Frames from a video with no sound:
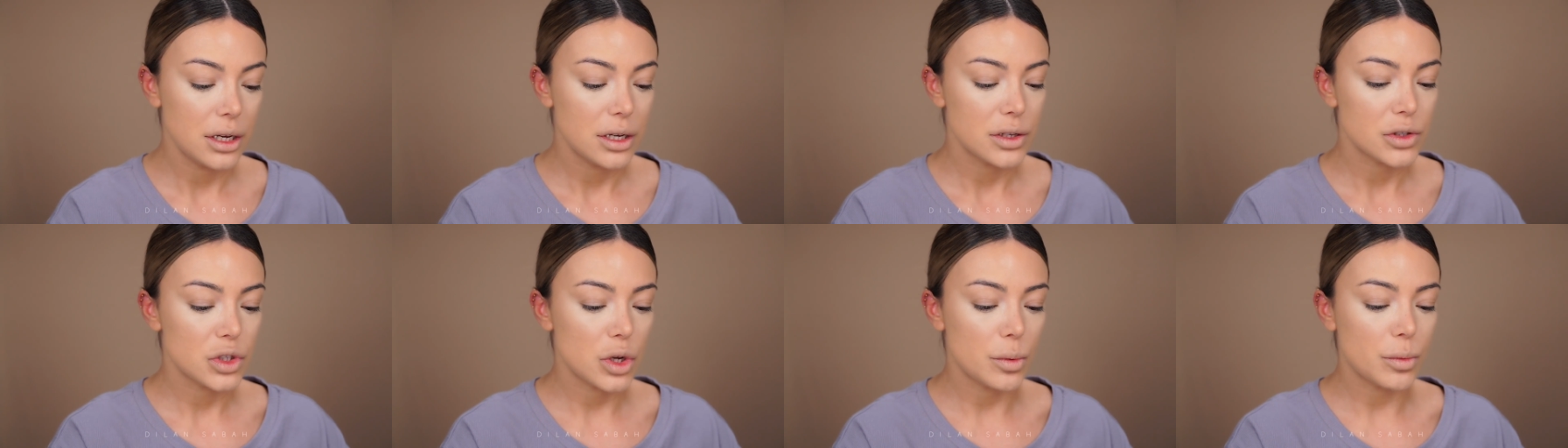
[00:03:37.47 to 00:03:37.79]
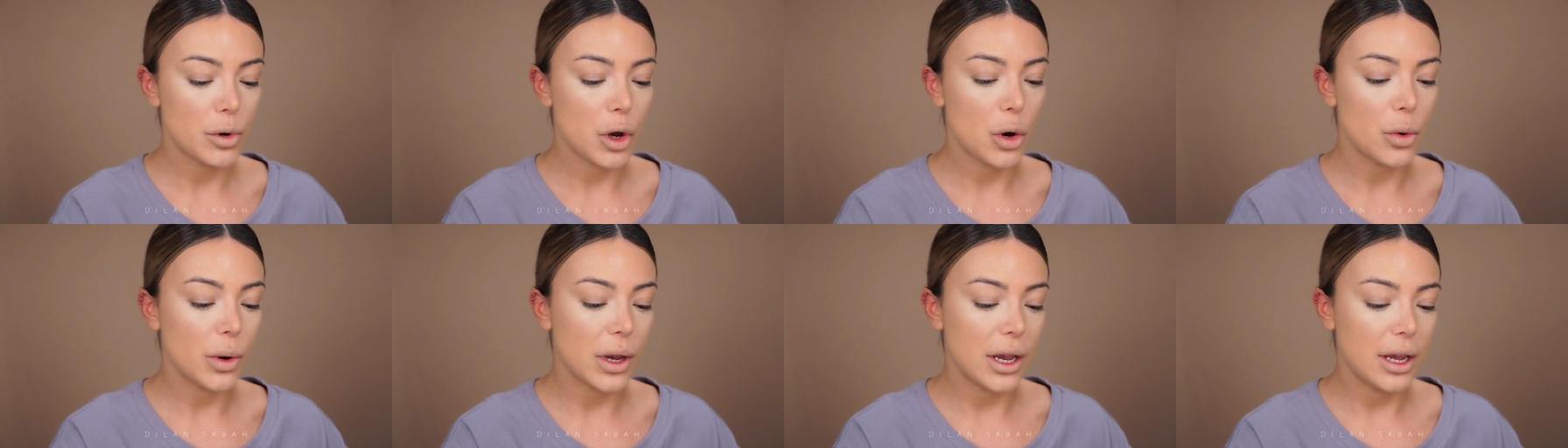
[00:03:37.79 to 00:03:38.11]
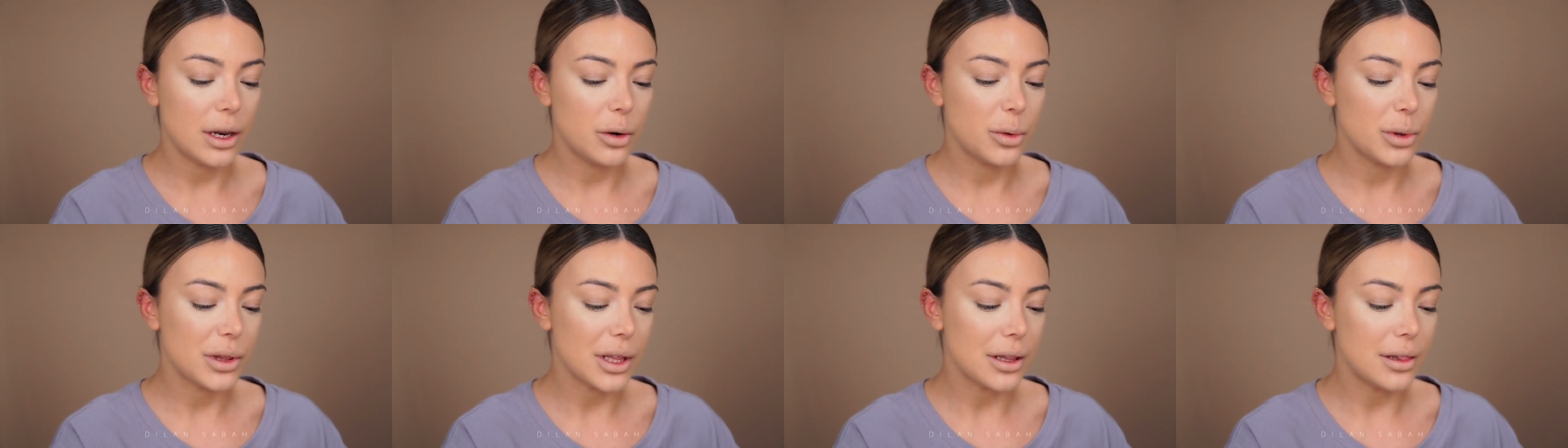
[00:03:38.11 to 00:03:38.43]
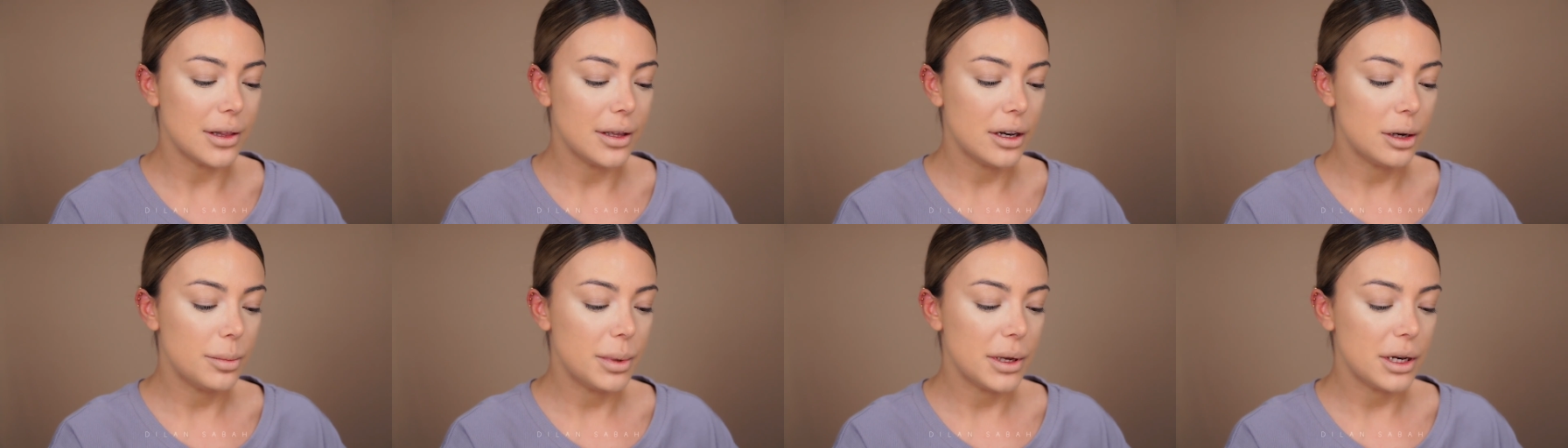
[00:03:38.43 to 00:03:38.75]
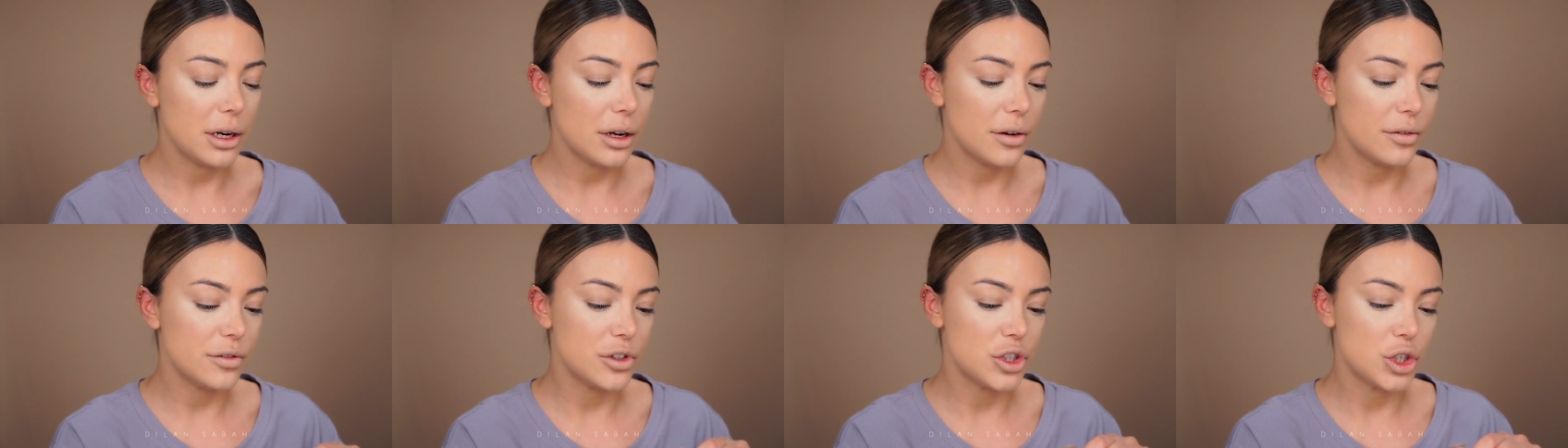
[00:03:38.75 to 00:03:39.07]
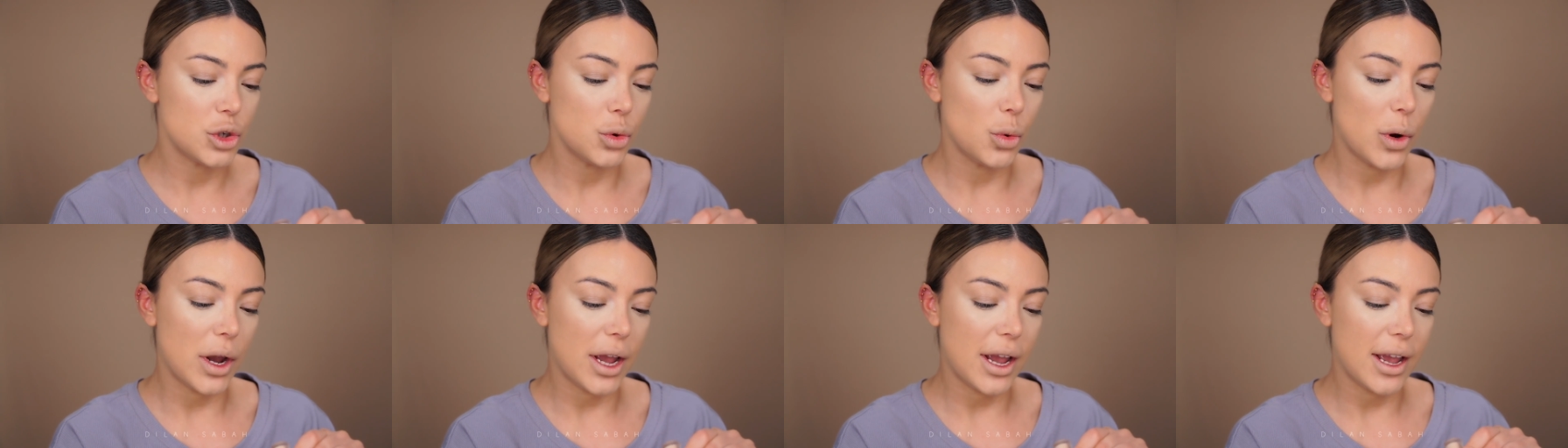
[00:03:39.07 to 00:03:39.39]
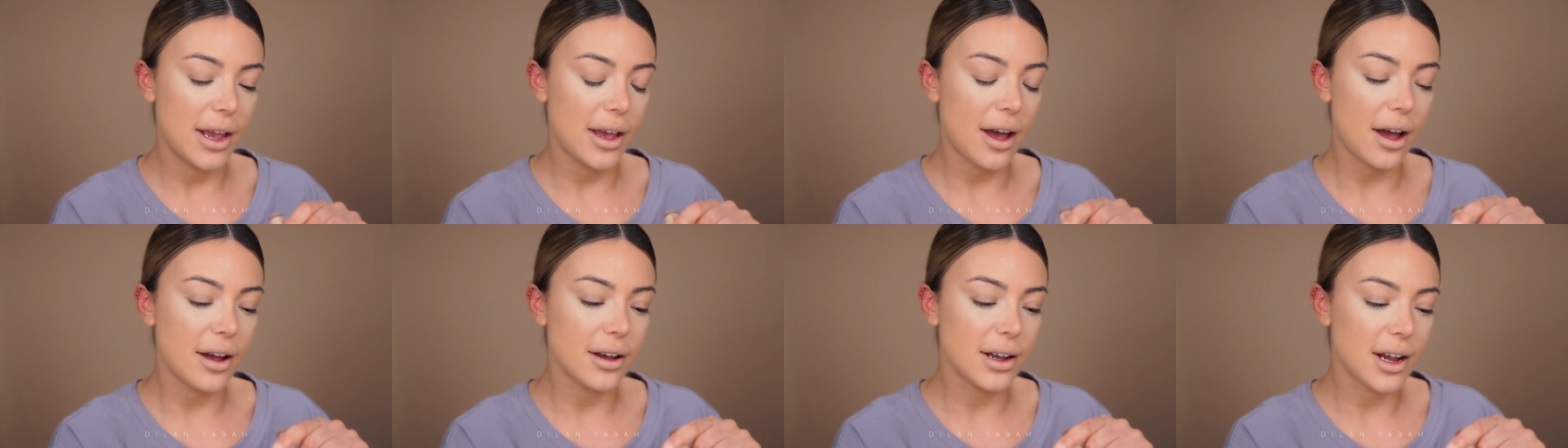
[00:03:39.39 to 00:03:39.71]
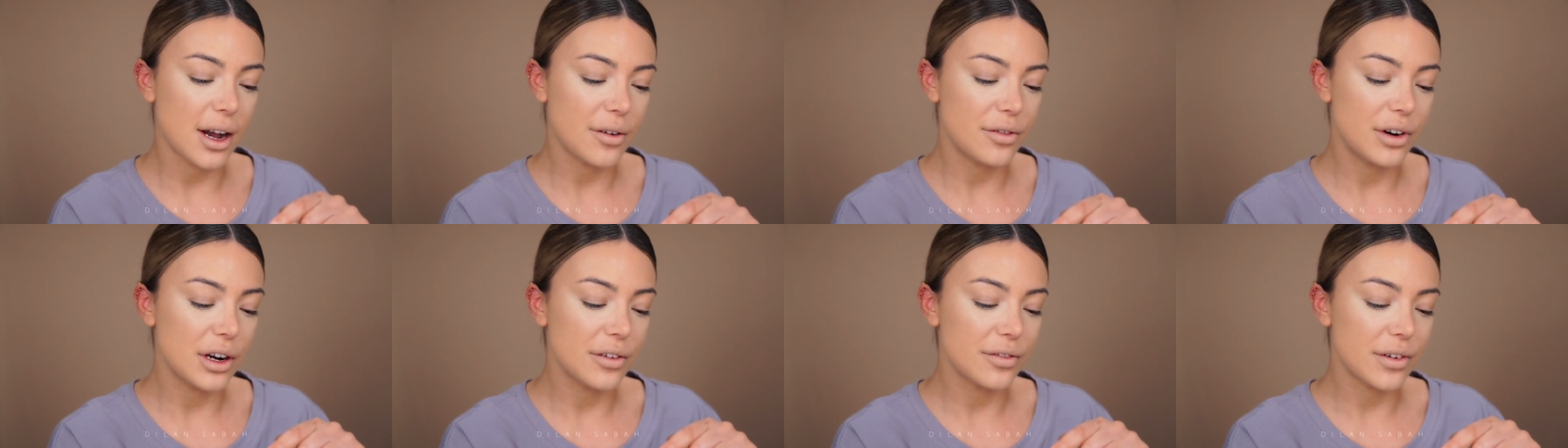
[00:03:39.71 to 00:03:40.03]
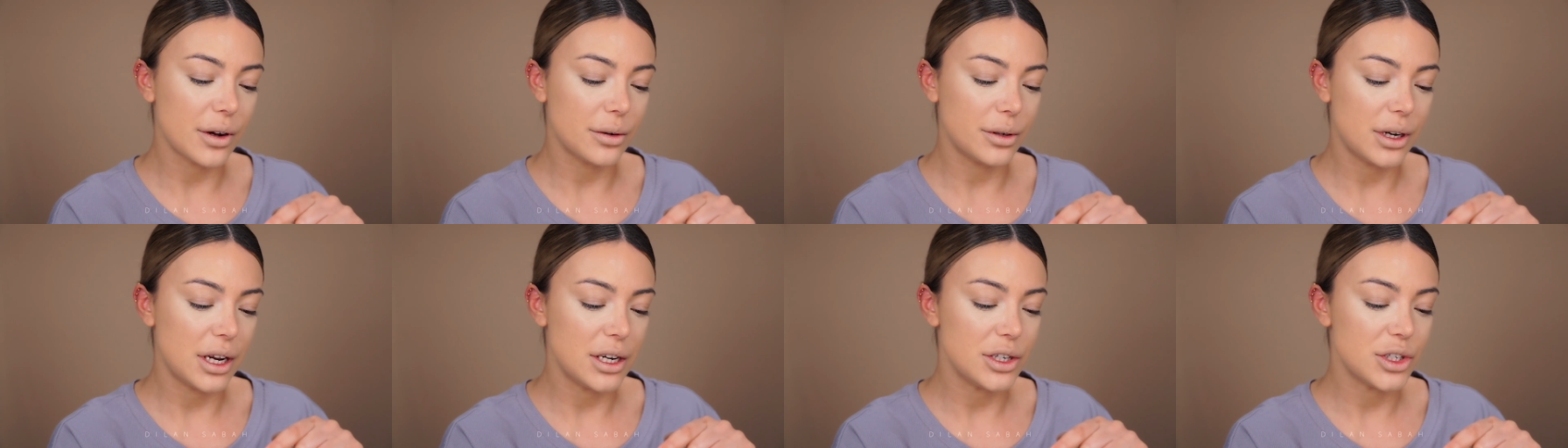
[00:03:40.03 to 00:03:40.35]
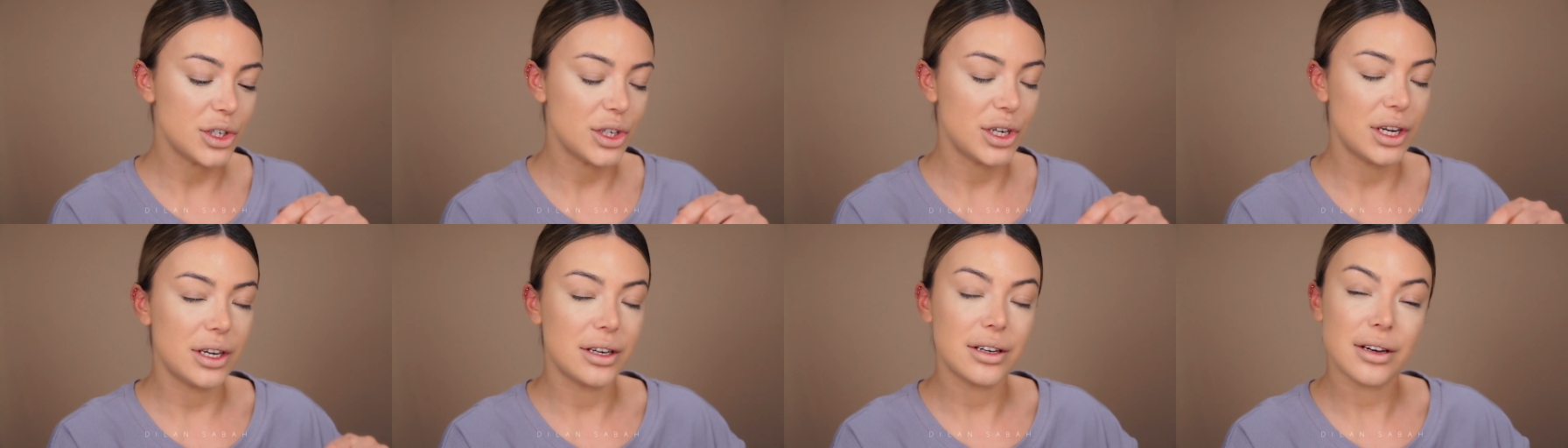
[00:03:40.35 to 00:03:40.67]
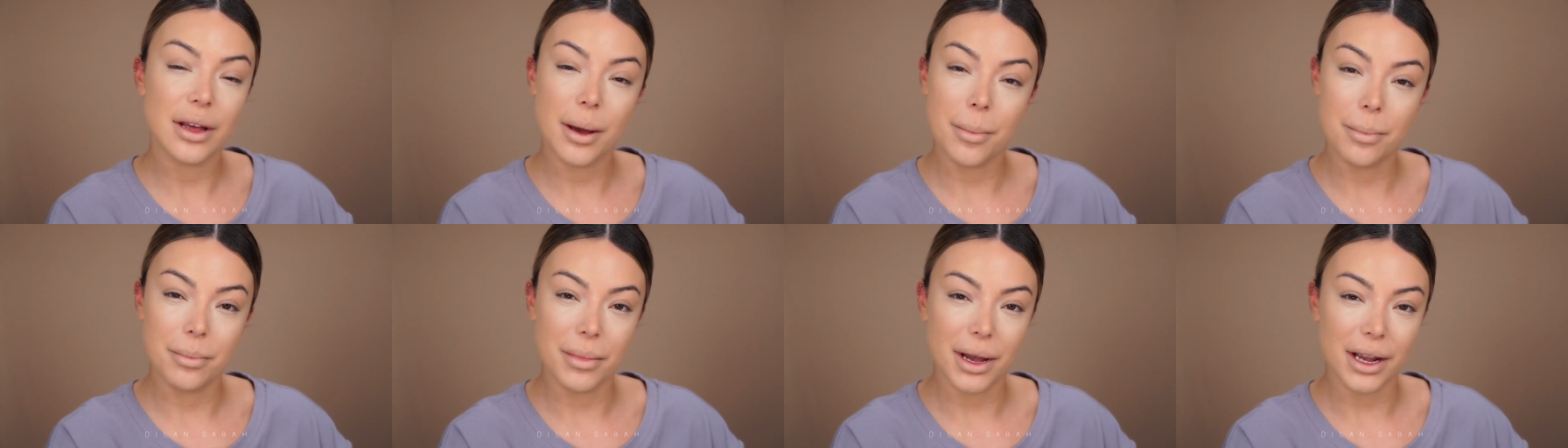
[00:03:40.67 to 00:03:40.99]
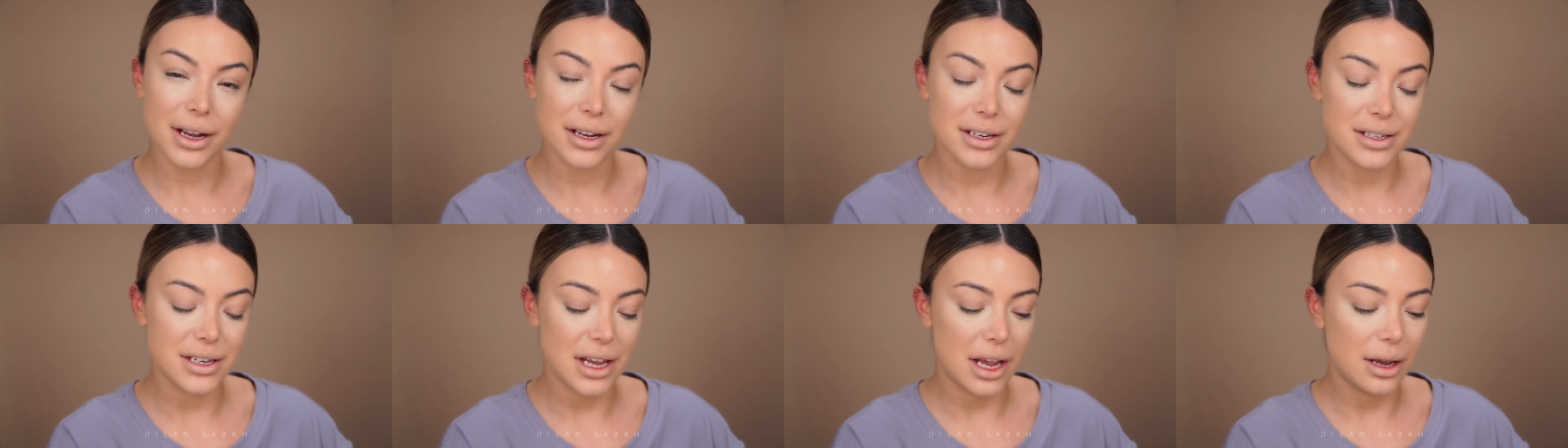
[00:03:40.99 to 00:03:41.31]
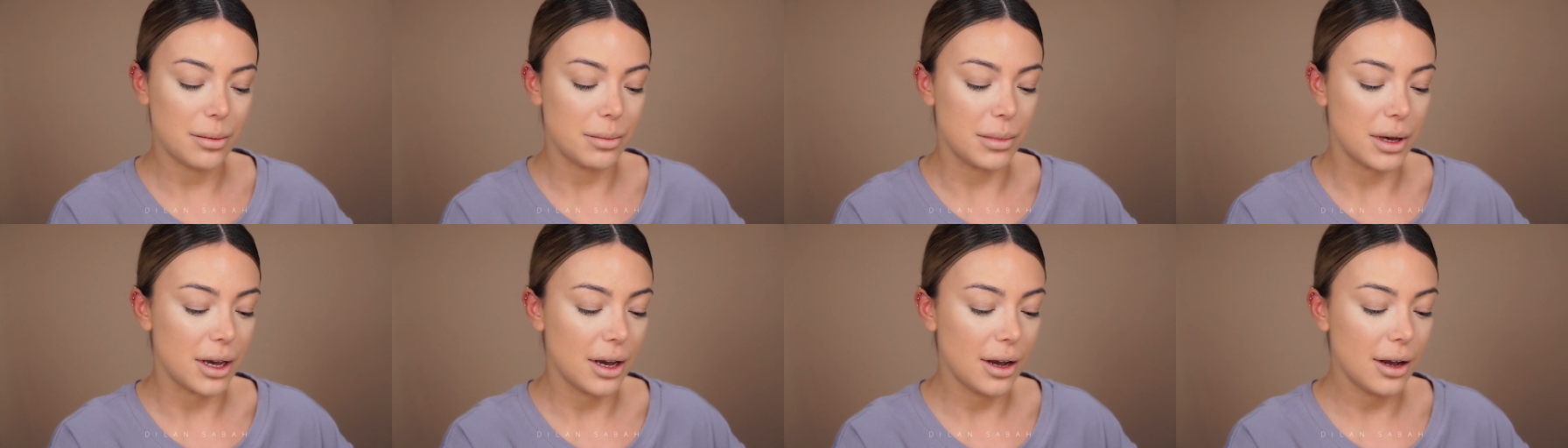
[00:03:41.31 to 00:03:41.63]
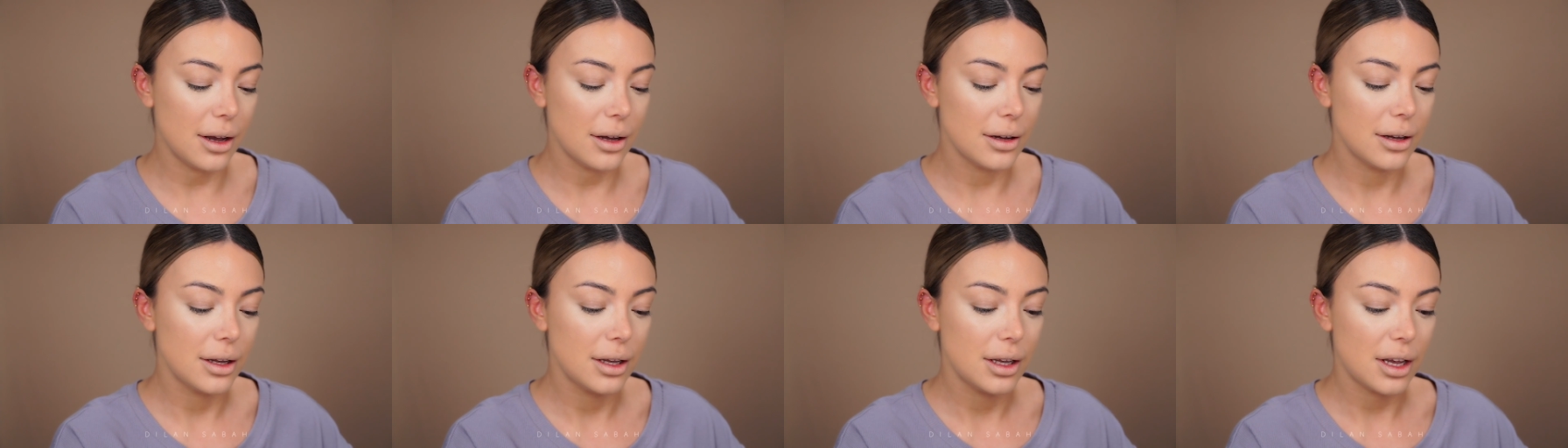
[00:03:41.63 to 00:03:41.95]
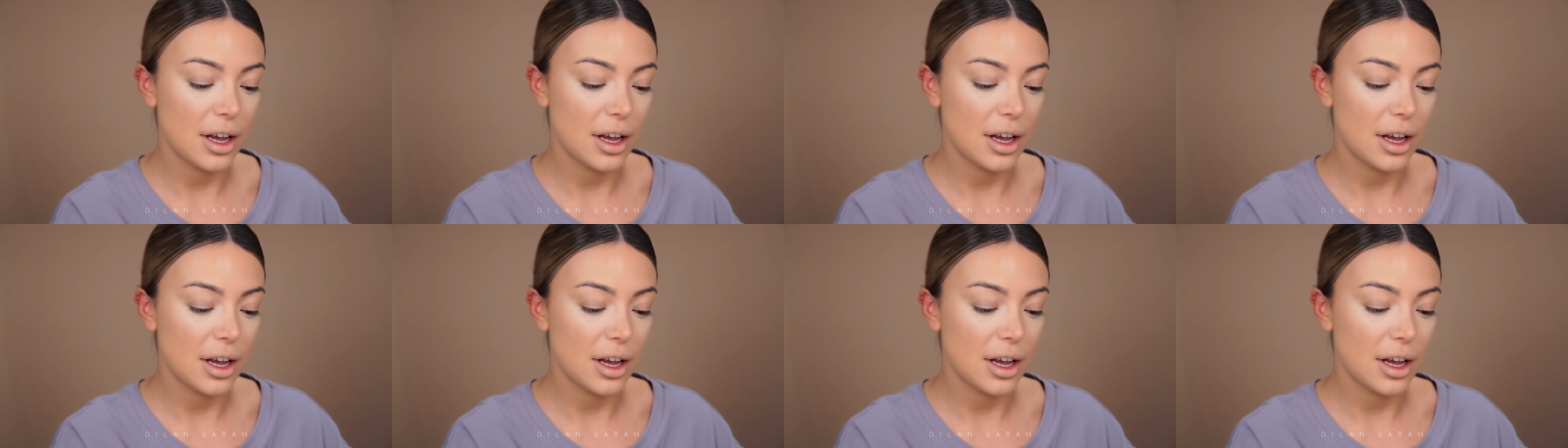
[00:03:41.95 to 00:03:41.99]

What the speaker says: So I'm going in with a little bit of Jouer High Covering Foundation in Macadamia.